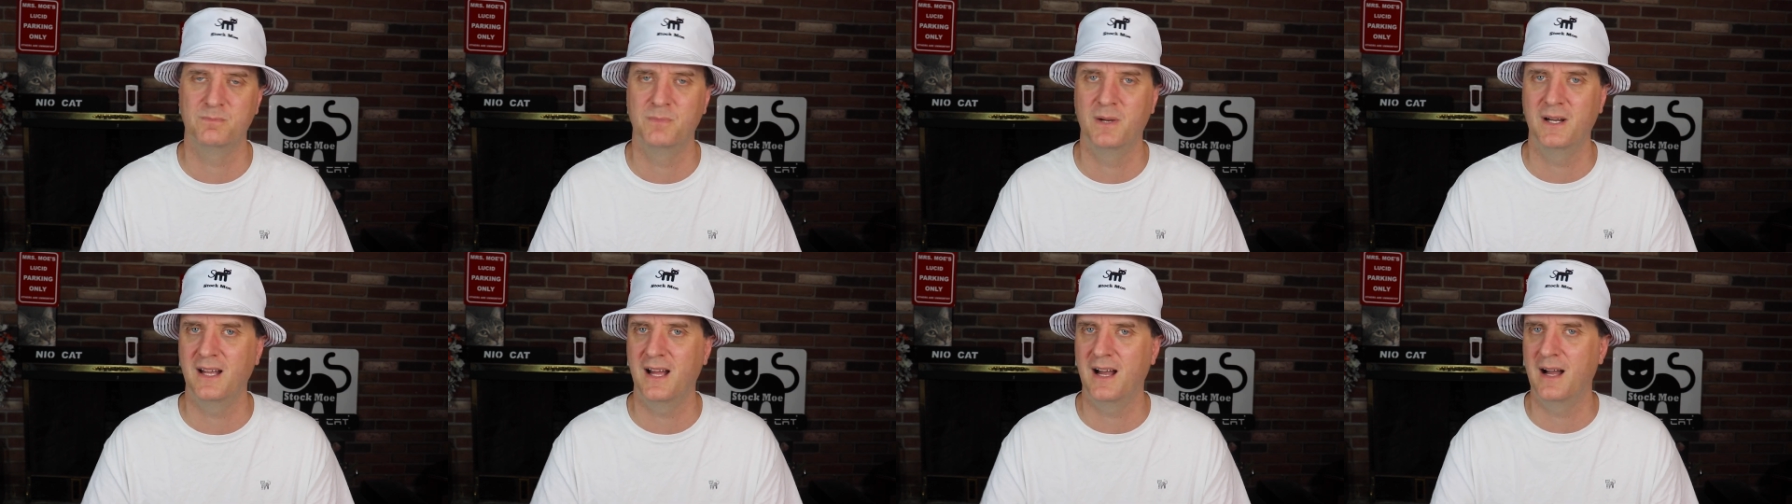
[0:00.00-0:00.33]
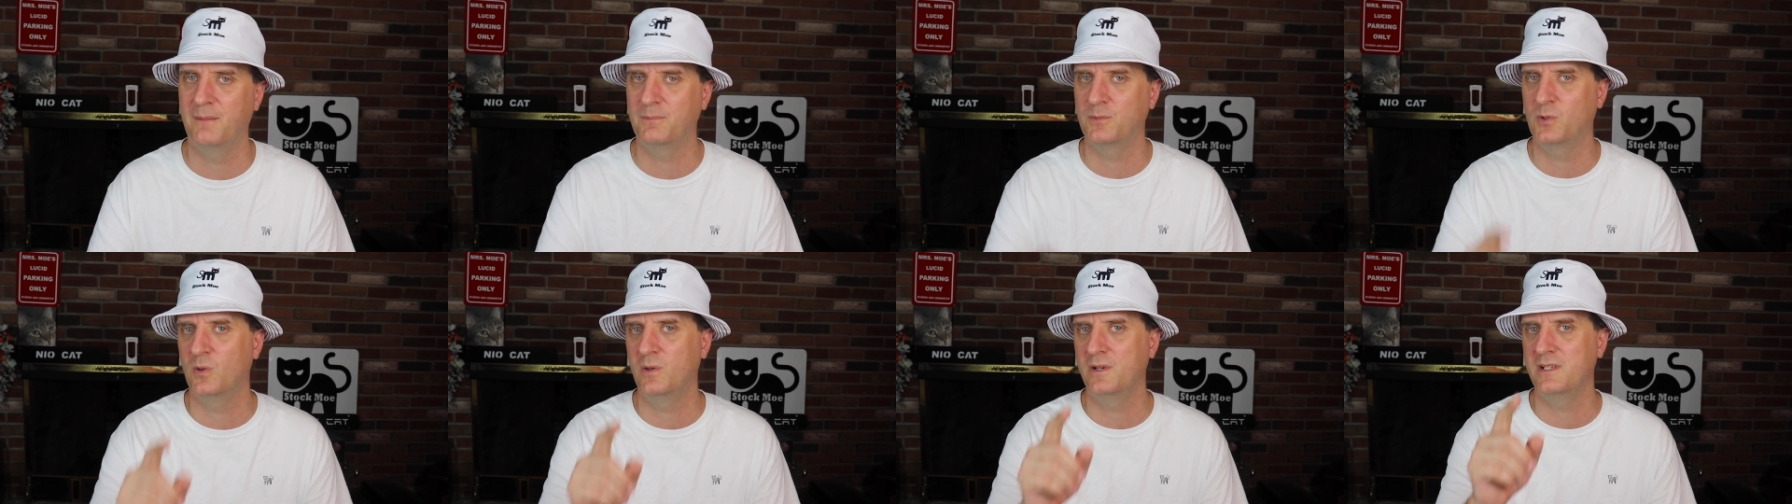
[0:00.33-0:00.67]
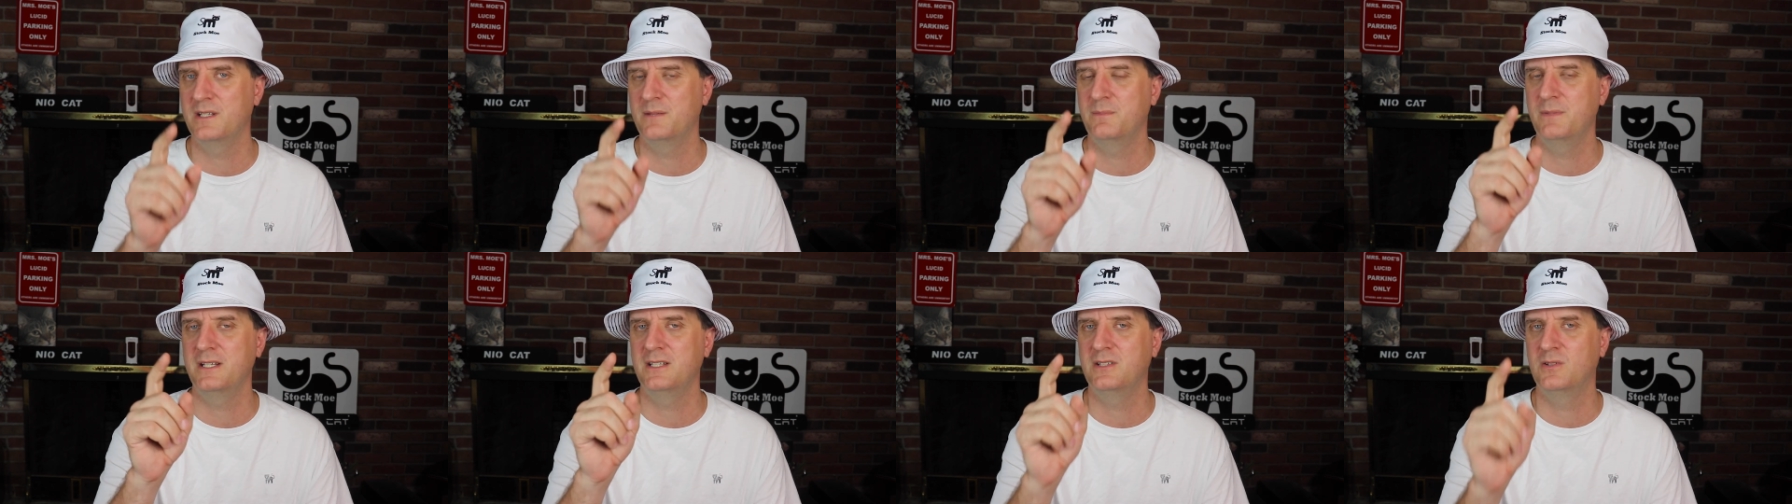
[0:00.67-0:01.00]
But I'm going
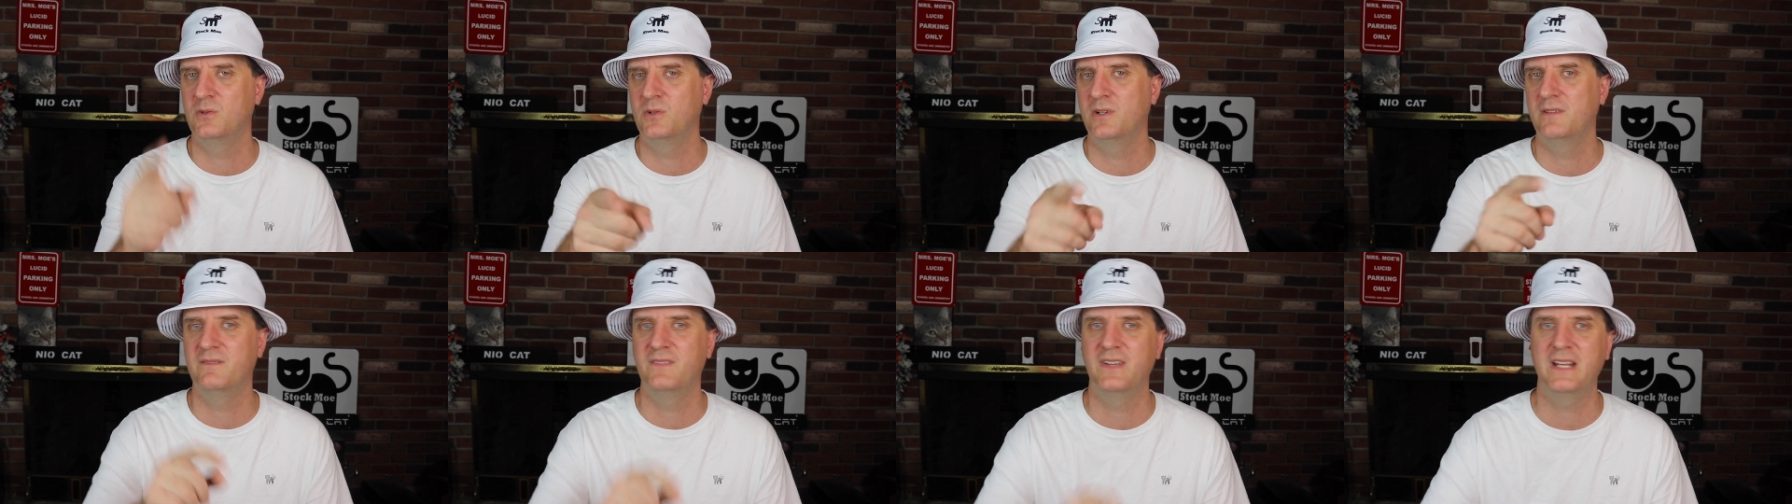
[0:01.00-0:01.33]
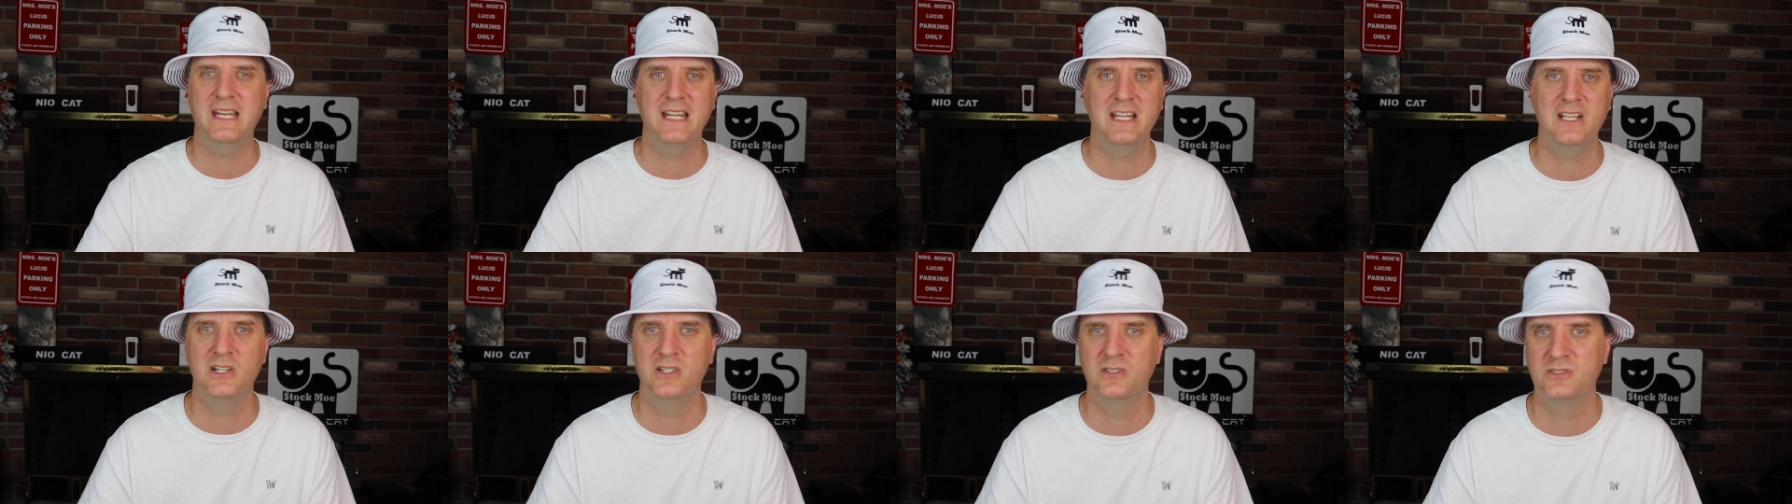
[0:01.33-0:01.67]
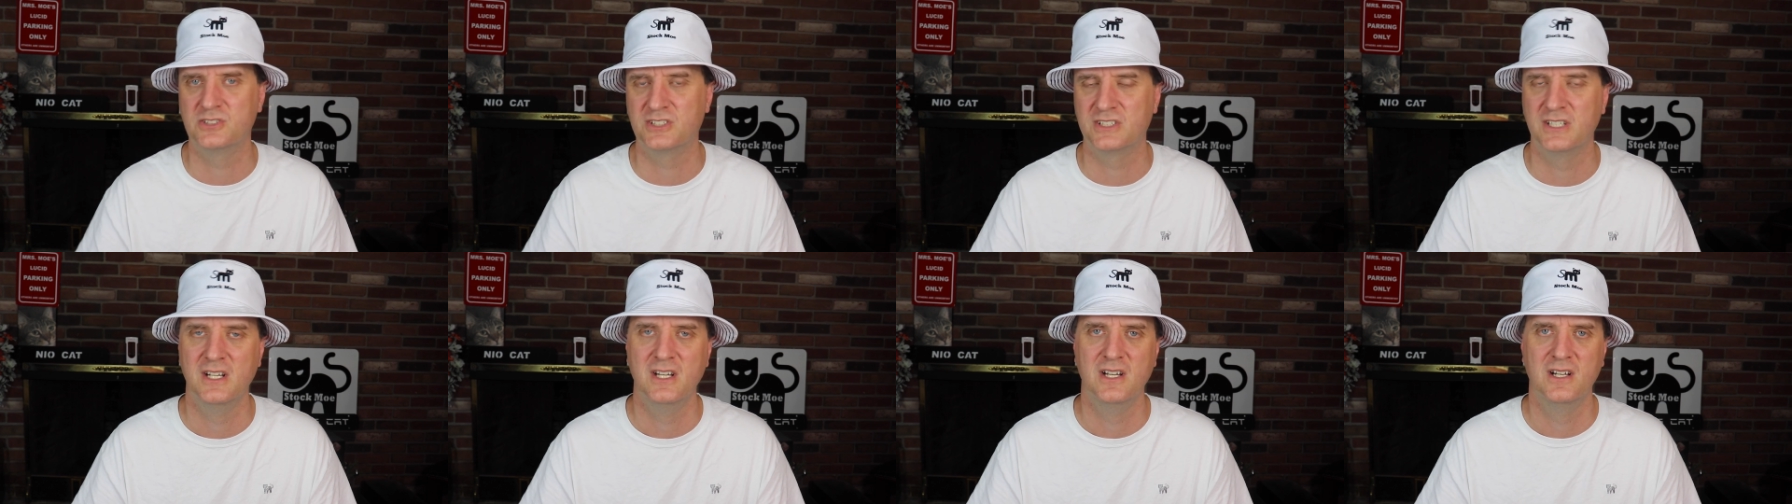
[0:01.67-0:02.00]
to be doing
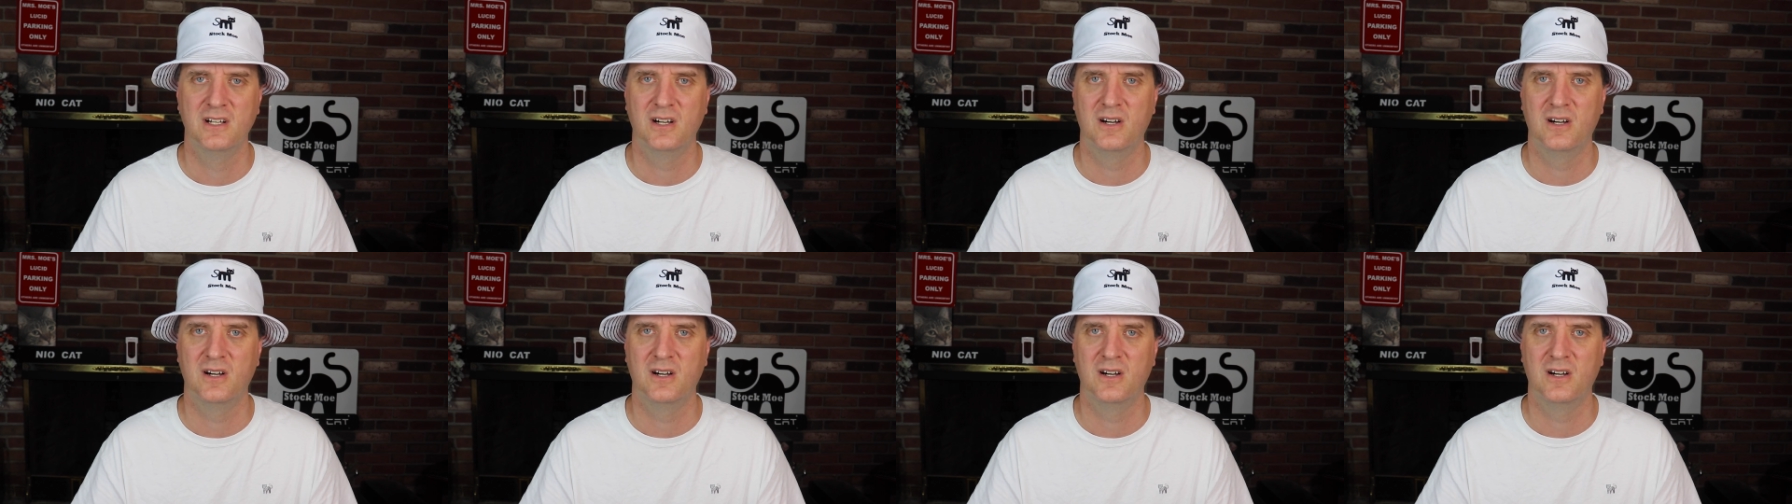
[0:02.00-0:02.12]
videos